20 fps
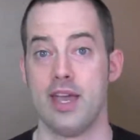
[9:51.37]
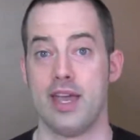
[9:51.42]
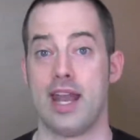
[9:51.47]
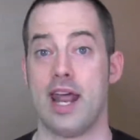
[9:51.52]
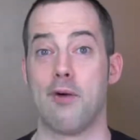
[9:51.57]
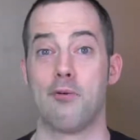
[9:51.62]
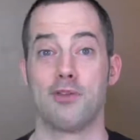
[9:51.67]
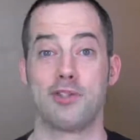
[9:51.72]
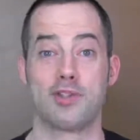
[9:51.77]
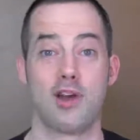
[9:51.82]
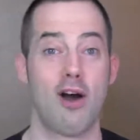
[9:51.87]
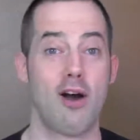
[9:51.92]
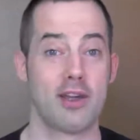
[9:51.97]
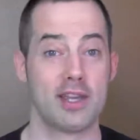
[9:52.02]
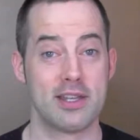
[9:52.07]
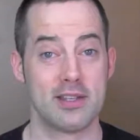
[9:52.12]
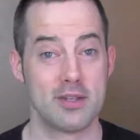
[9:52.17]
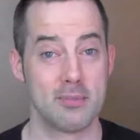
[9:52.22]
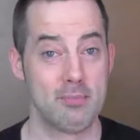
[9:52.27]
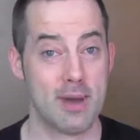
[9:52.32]
And I was
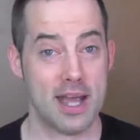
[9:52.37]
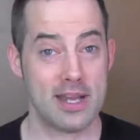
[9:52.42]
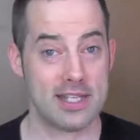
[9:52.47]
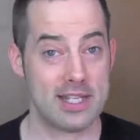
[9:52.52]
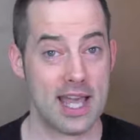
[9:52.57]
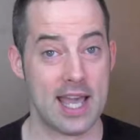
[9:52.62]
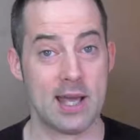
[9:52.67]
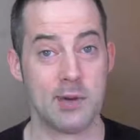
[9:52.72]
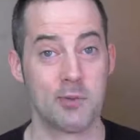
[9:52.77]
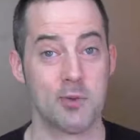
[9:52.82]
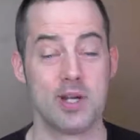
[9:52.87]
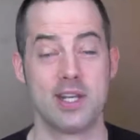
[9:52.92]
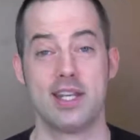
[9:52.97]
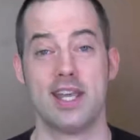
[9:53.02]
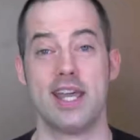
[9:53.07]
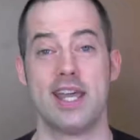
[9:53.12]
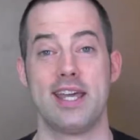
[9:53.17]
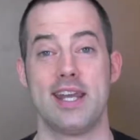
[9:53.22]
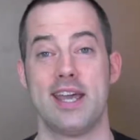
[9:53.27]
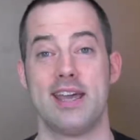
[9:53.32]
talking to my dad
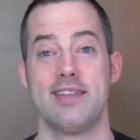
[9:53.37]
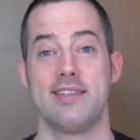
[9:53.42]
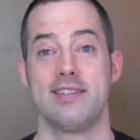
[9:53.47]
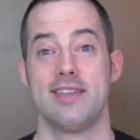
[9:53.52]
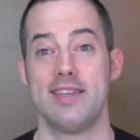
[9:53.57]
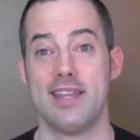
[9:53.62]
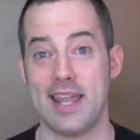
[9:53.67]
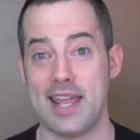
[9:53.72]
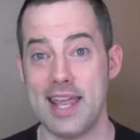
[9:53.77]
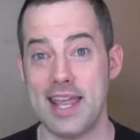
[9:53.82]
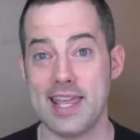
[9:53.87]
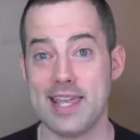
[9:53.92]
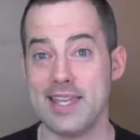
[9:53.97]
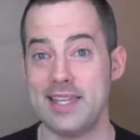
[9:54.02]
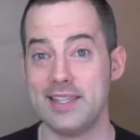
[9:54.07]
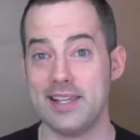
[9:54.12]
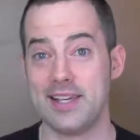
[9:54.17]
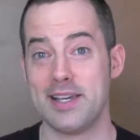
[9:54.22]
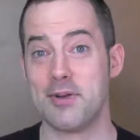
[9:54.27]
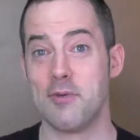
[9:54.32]
one day and I said,
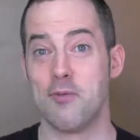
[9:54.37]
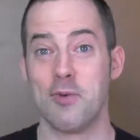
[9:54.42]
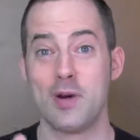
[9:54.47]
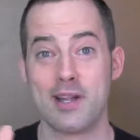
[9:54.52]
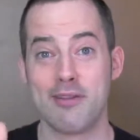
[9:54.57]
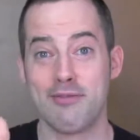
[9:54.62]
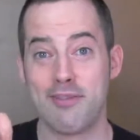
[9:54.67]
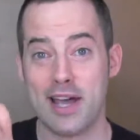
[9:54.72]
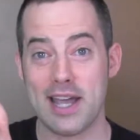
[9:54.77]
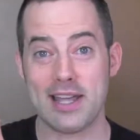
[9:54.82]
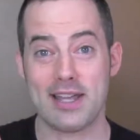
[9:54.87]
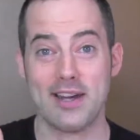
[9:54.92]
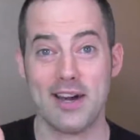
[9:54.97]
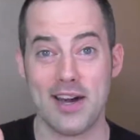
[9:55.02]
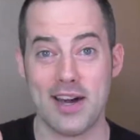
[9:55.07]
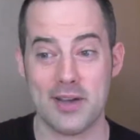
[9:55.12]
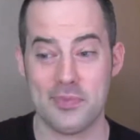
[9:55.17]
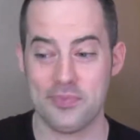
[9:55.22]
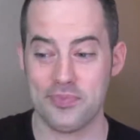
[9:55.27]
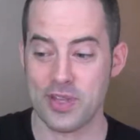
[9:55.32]
Hey, like, what if I
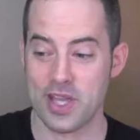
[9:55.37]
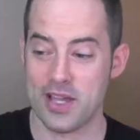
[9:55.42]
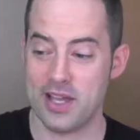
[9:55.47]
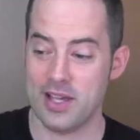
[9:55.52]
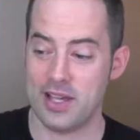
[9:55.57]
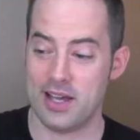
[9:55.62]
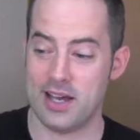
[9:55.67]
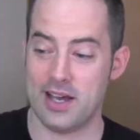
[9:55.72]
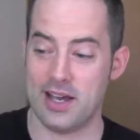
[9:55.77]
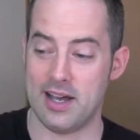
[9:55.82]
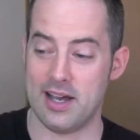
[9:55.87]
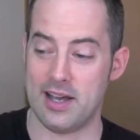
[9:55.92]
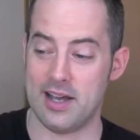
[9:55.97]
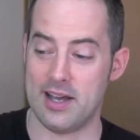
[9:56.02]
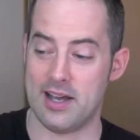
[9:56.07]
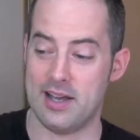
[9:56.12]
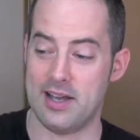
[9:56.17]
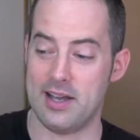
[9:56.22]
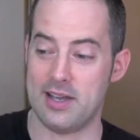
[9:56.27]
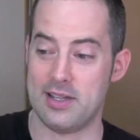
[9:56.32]
cut,
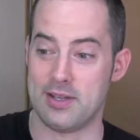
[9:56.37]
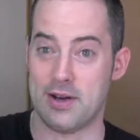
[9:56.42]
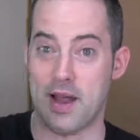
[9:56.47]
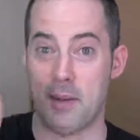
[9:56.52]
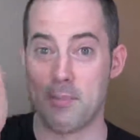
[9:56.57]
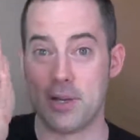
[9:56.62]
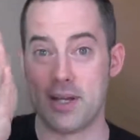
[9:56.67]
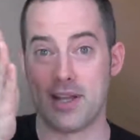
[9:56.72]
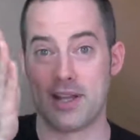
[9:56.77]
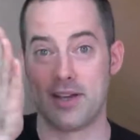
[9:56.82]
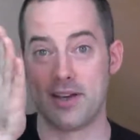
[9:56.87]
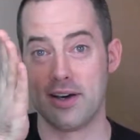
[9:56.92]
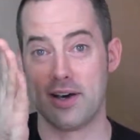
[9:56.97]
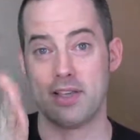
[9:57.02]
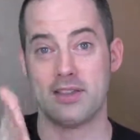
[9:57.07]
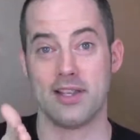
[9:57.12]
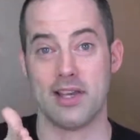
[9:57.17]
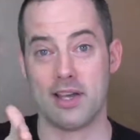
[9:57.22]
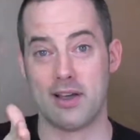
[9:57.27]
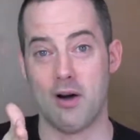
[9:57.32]
uh, you know, I'm going to
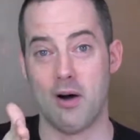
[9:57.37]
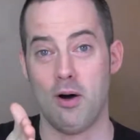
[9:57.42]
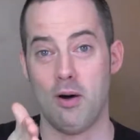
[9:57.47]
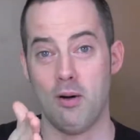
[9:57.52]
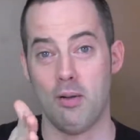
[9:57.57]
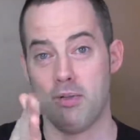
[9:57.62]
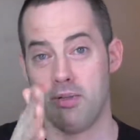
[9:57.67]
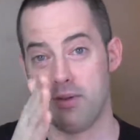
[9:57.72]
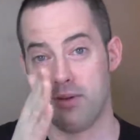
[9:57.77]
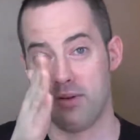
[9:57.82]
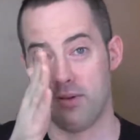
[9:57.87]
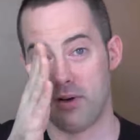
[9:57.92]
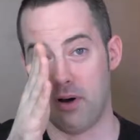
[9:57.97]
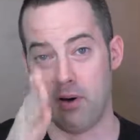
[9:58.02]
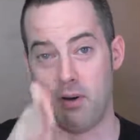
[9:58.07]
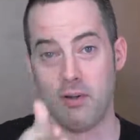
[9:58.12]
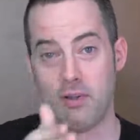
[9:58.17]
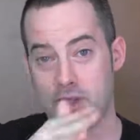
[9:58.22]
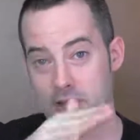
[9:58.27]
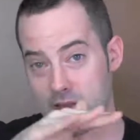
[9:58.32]
cut like all the,
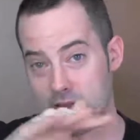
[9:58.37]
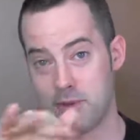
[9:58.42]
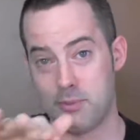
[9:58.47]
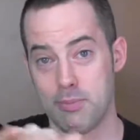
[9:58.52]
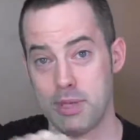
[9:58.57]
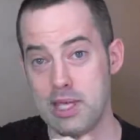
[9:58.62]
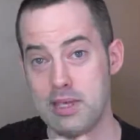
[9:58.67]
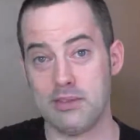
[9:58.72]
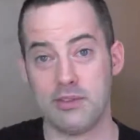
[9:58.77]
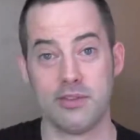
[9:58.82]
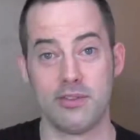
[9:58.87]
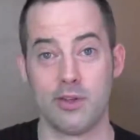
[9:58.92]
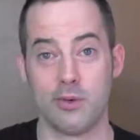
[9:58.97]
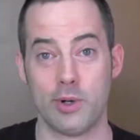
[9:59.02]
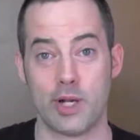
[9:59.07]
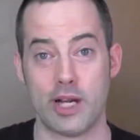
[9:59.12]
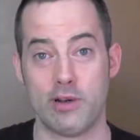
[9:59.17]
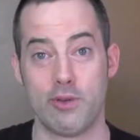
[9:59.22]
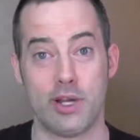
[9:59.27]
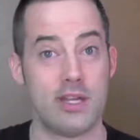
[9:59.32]
all like the pieces
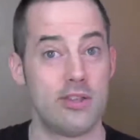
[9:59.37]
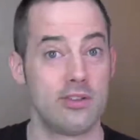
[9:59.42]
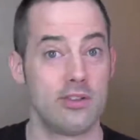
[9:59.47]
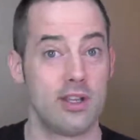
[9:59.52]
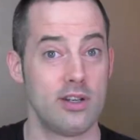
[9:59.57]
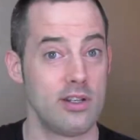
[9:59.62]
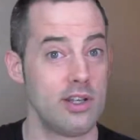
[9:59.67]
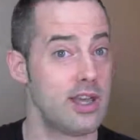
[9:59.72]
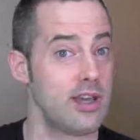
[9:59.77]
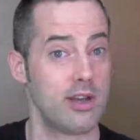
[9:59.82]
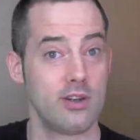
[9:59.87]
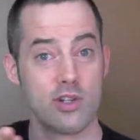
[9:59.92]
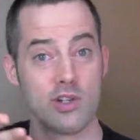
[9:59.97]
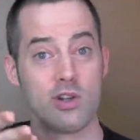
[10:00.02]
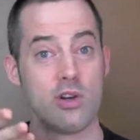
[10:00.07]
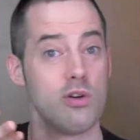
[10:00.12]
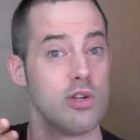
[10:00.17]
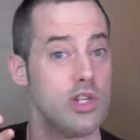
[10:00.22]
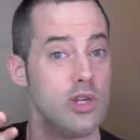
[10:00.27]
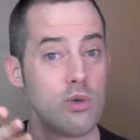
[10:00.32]
or whatever. He said, yeah,
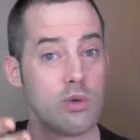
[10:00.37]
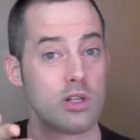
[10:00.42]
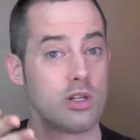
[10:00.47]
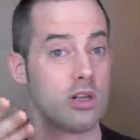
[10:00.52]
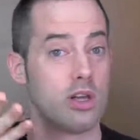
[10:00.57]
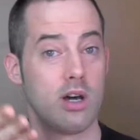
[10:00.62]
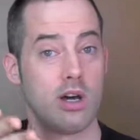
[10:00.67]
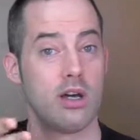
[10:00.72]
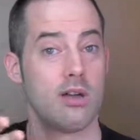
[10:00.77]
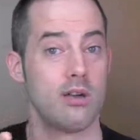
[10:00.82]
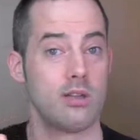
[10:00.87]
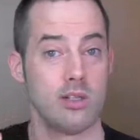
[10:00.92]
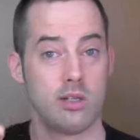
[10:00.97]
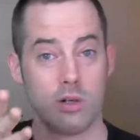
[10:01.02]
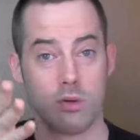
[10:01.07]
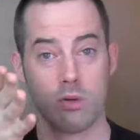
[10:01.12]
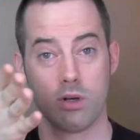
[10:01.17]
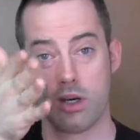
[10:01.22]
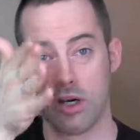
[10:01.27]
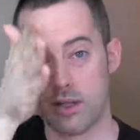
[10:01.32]
sure. You can cut,
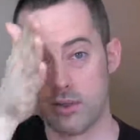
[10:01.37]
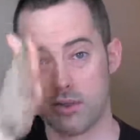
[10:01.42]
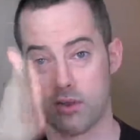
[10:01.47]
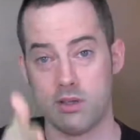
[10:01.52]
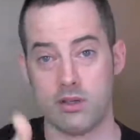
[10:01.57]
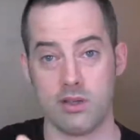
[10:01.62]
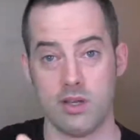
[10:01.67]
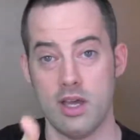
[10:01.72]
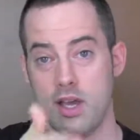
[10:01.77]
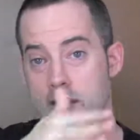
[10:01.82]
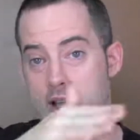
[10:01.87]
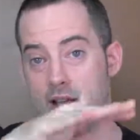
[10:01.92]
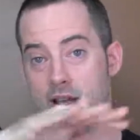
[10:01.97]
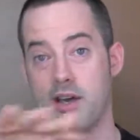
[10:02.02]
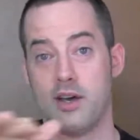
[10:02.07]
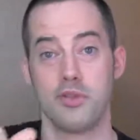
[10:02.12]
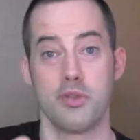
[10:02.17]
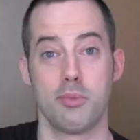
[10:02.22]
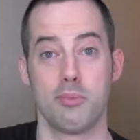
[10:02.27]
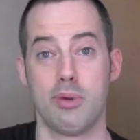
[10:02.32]
you know, cut the,
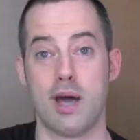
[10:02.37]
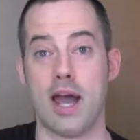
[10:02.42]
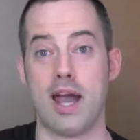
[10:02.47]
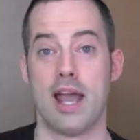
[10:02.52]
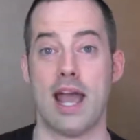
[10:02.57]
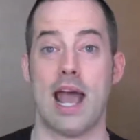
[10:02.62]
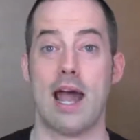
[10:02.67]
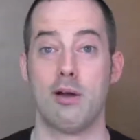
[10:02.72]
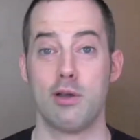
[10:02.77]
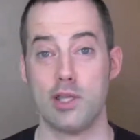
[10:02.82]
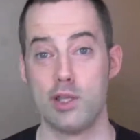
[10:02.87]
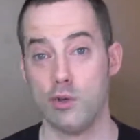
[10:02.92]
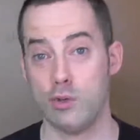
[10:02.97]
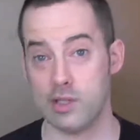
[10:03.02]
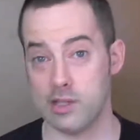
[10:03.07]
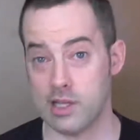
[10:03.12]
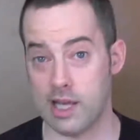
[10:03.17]
cut the pie how you